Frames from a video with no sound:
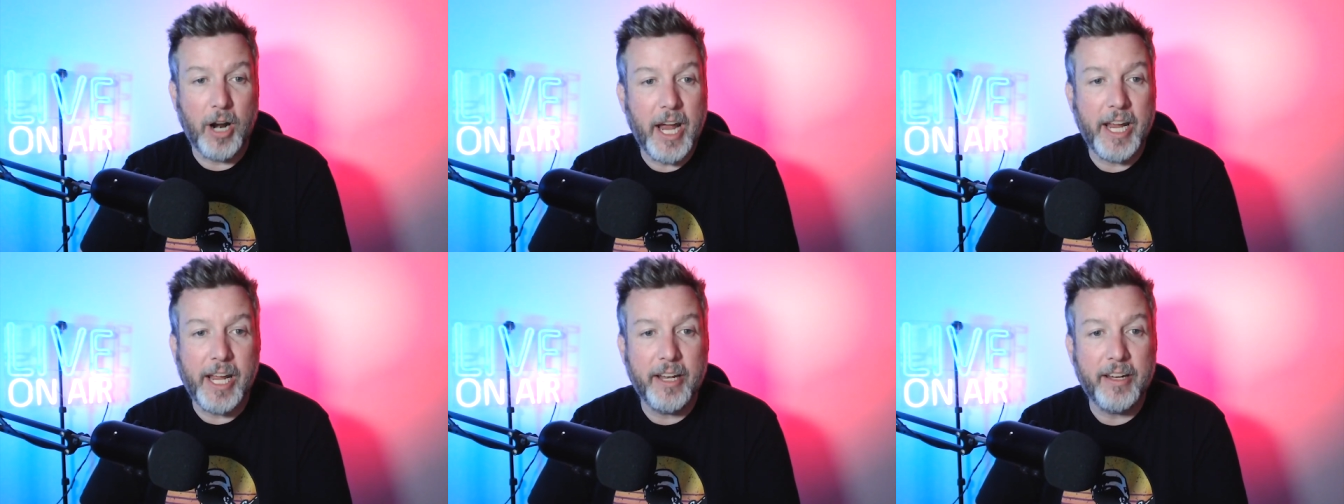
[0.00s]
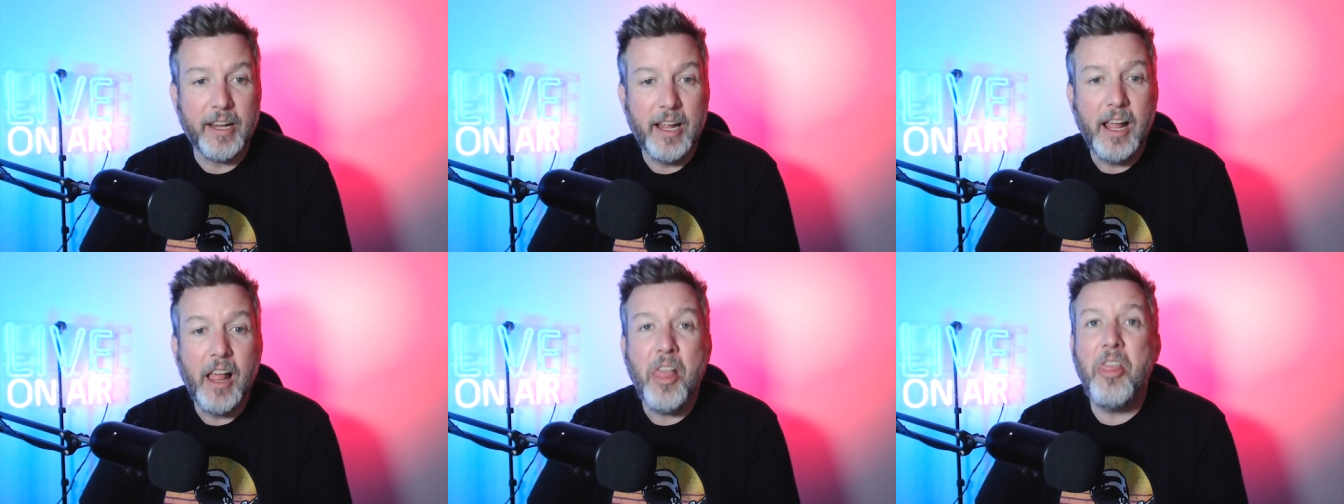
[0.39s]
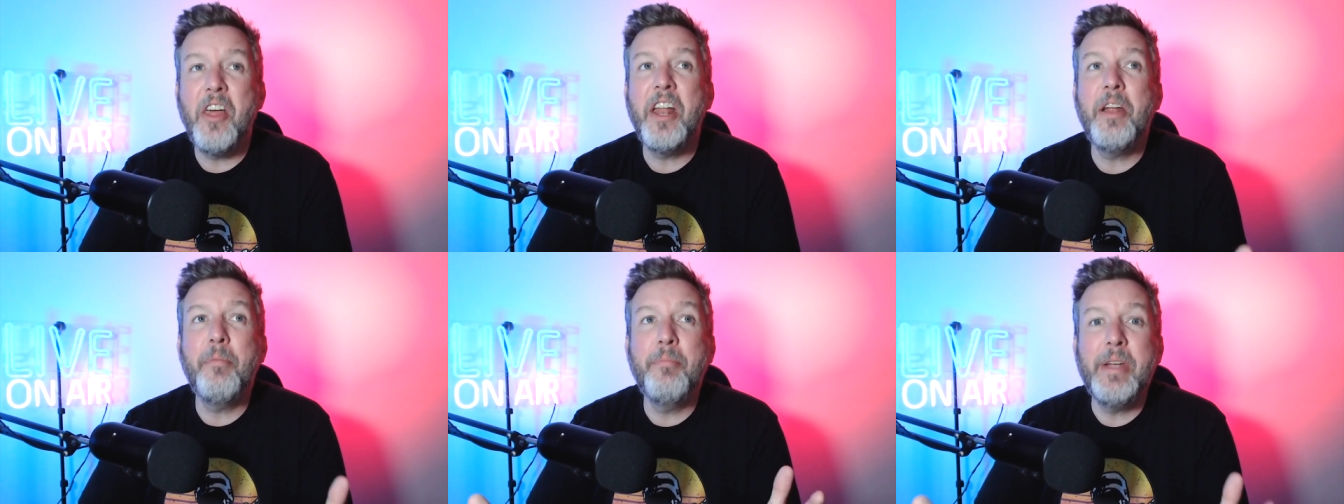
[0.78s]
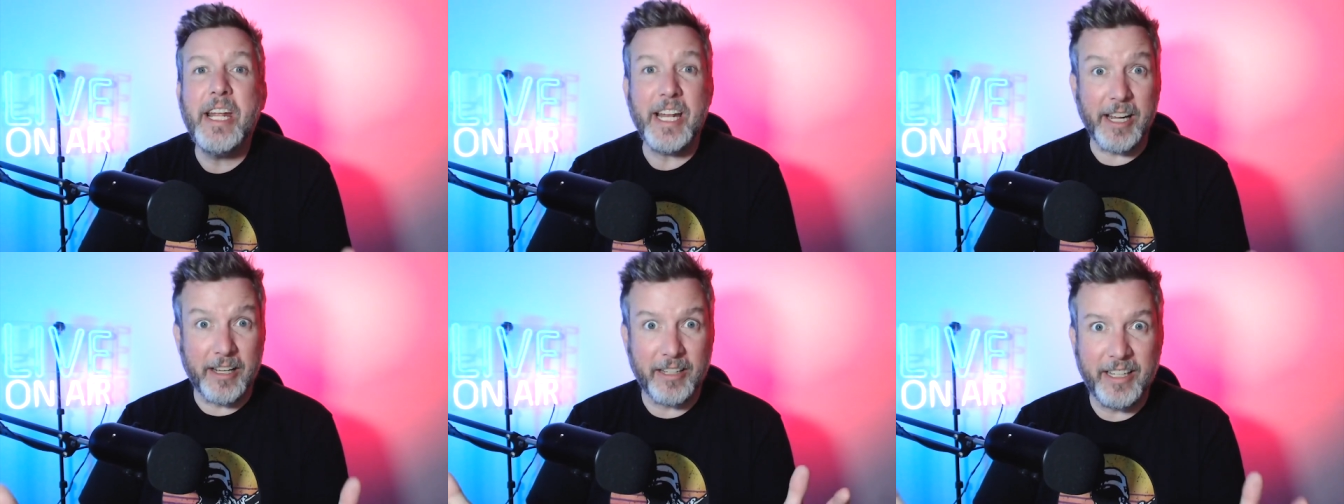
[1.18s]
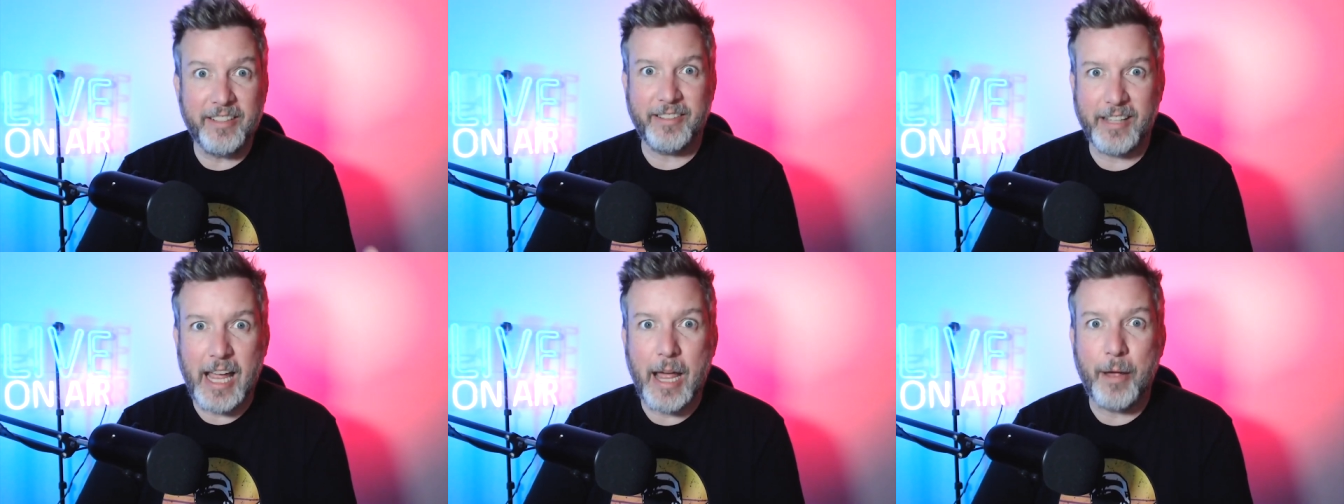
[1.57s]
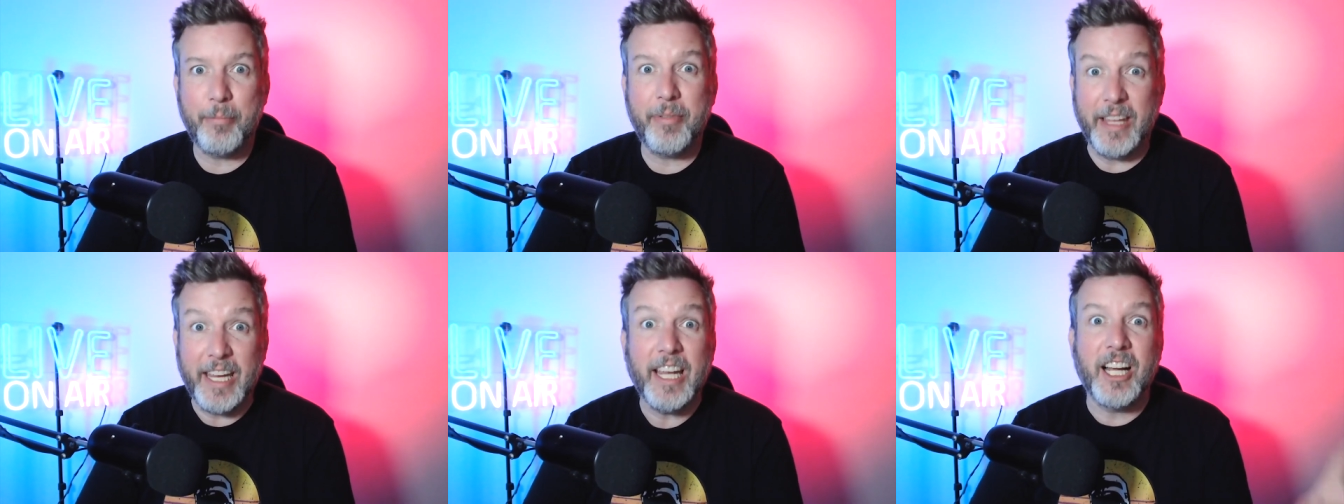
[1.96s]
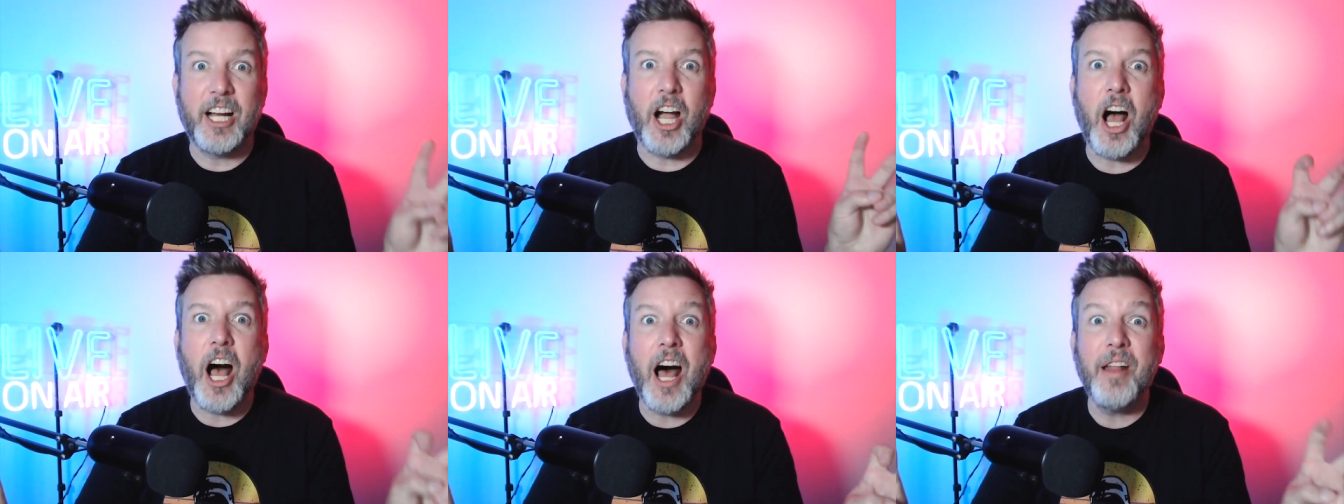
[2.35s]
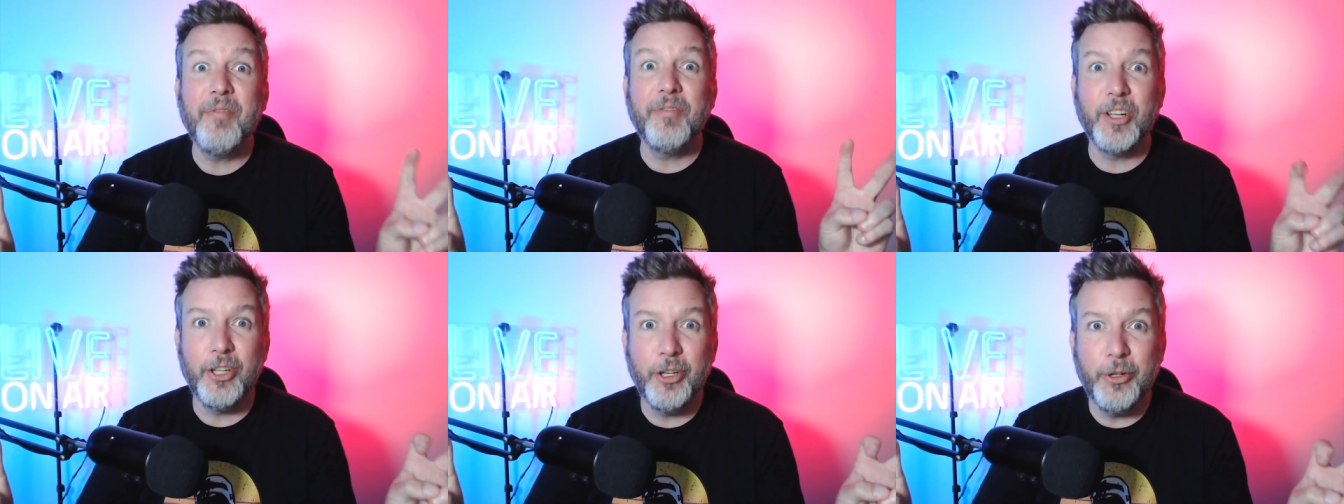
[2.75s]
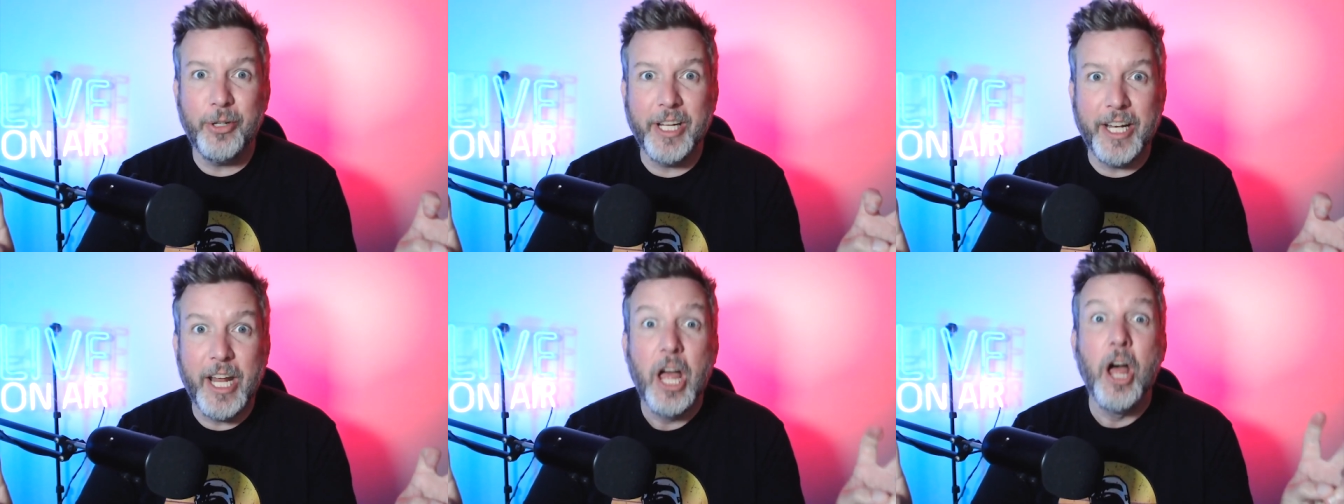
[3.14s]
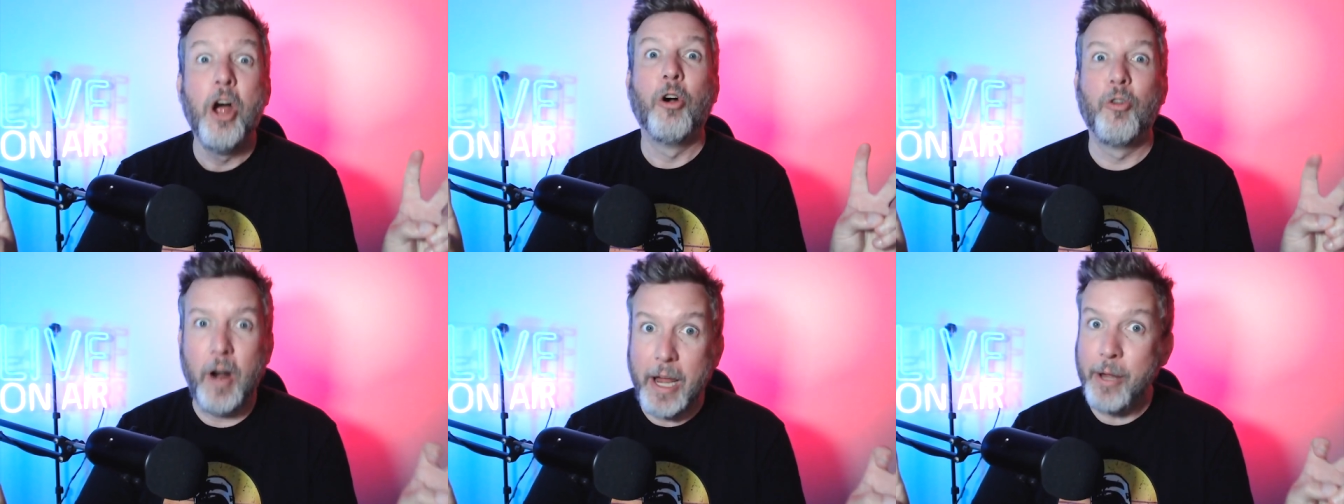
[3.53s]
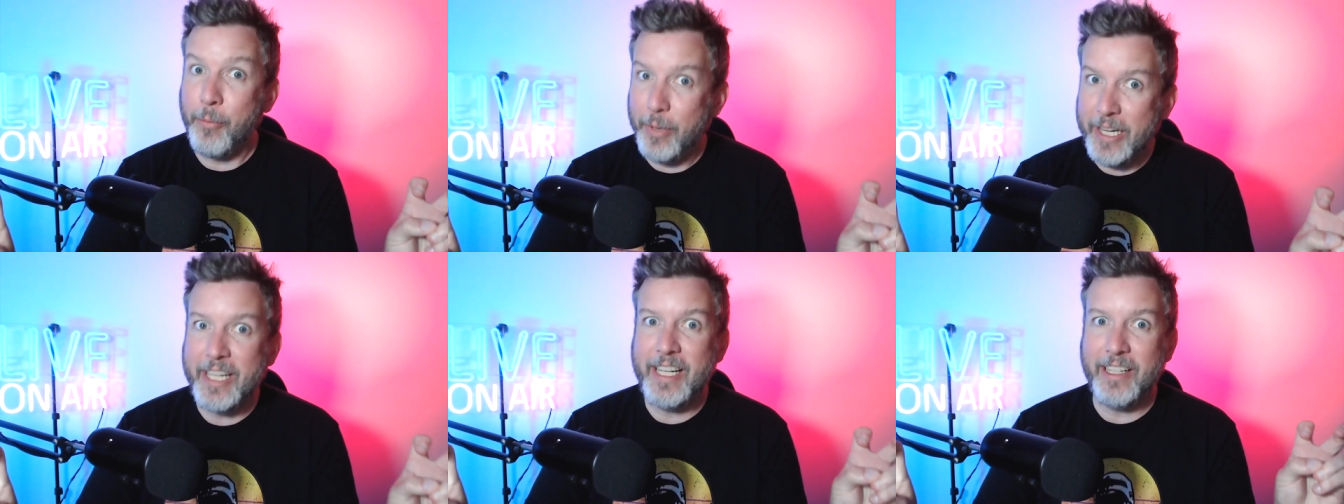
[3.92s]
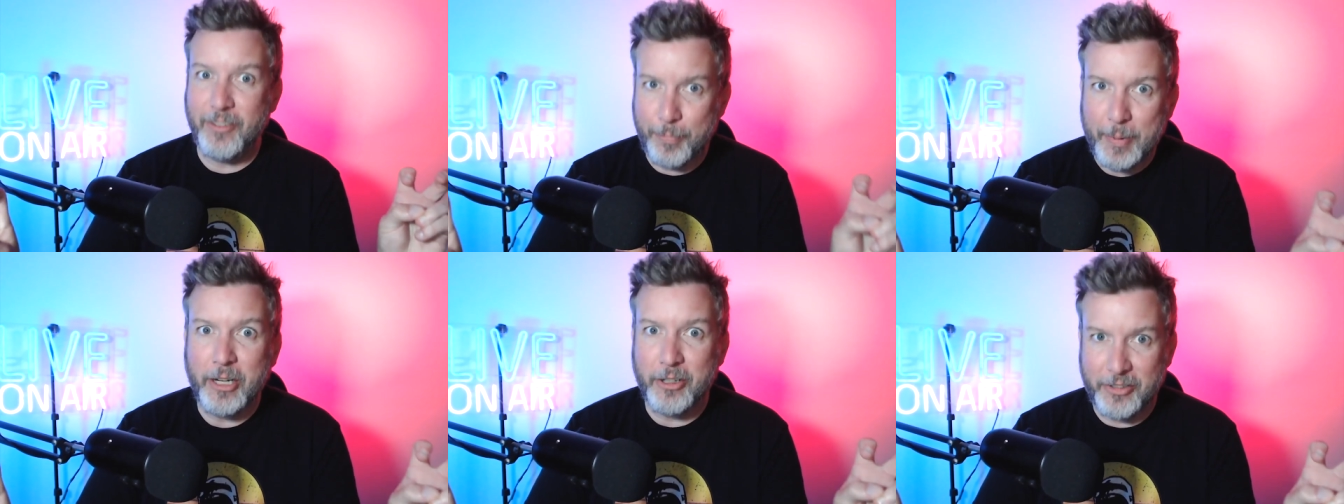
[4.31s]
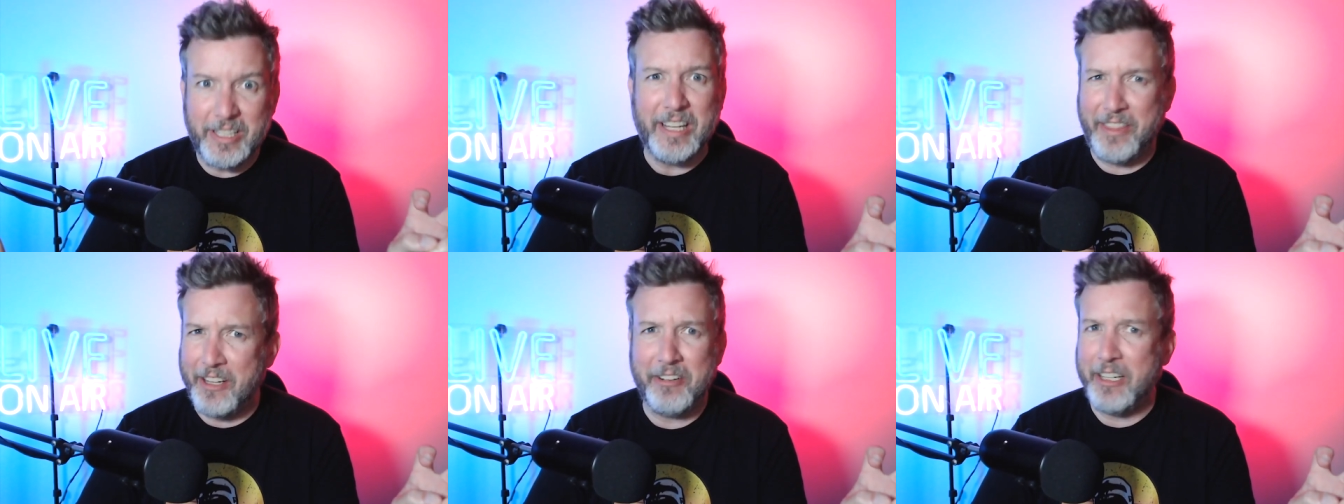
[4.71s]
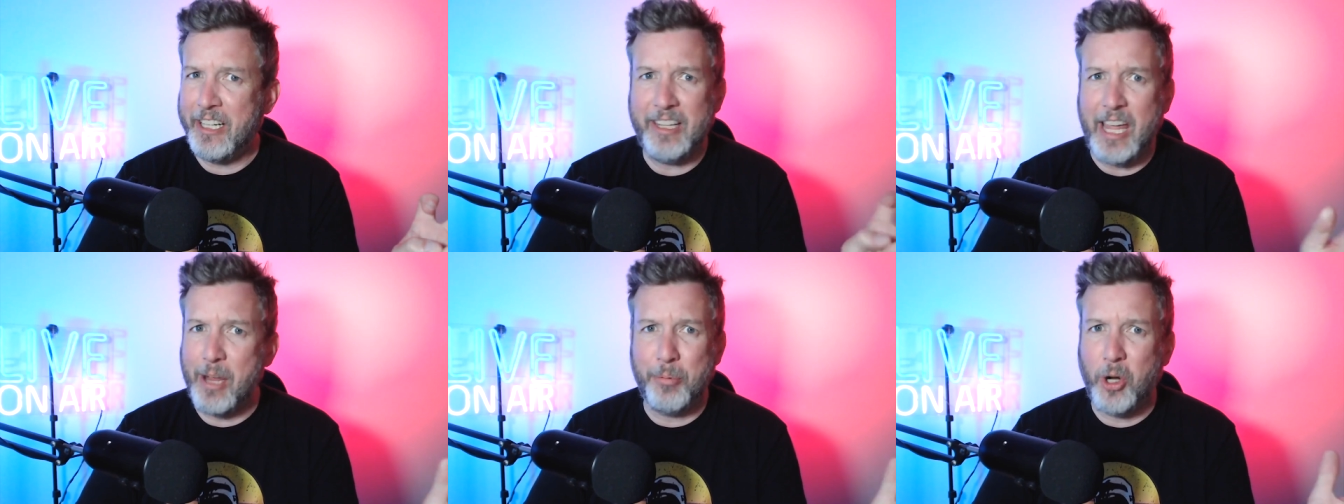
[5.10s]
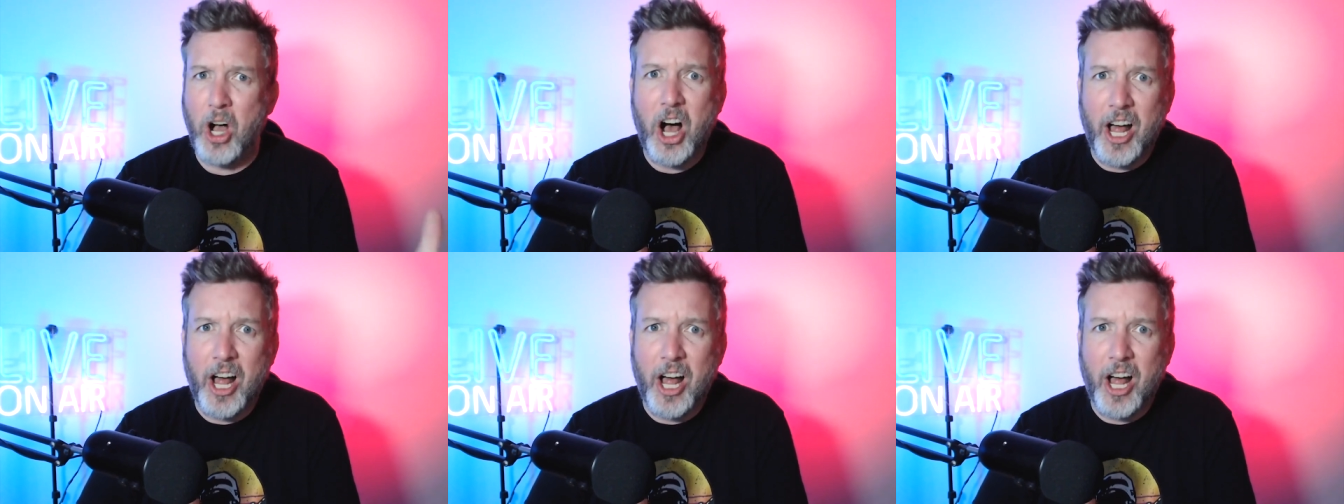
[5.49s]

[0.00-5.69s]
a riot, then immediately slap the convoluted right-wing conspiracy theory label